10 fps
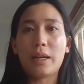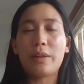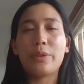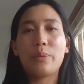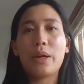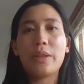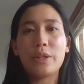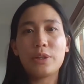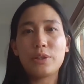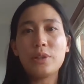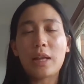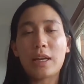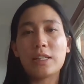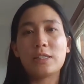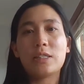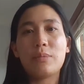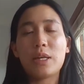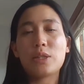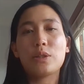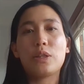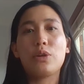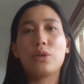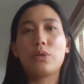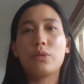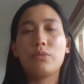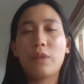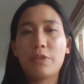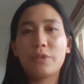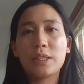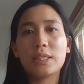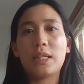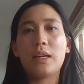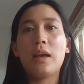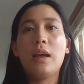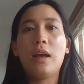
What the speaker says: and the way that you do that is to make sure that you're referencing